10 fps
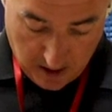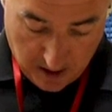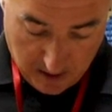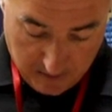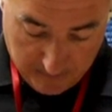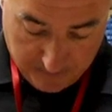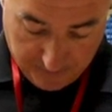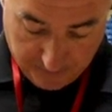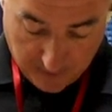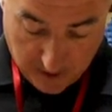
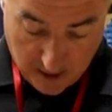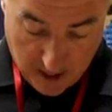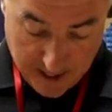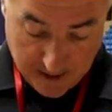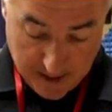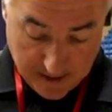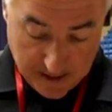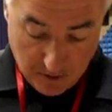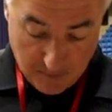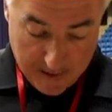They
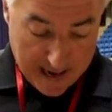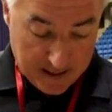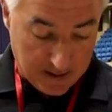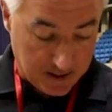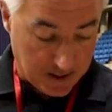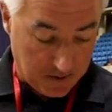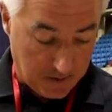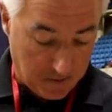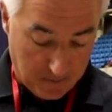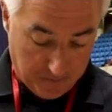sold the patent
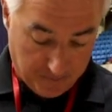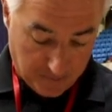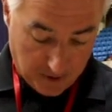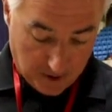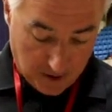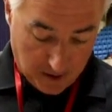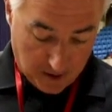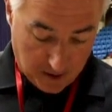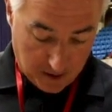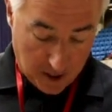to
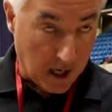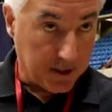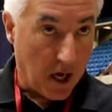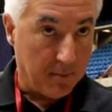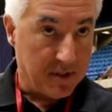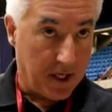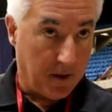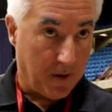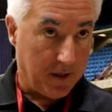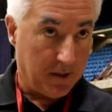Daw Top
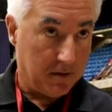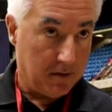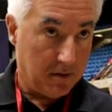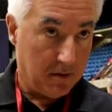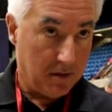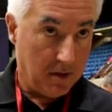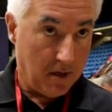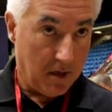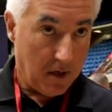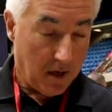Secret.
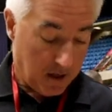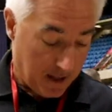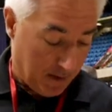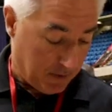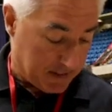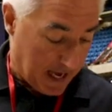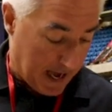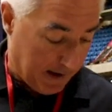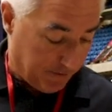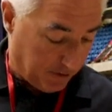That was
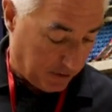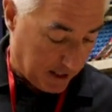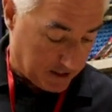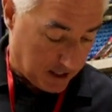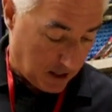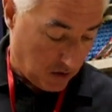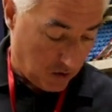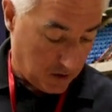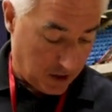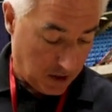after they
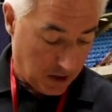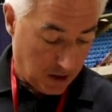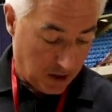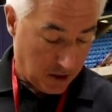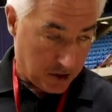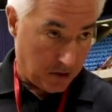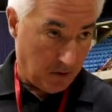sold to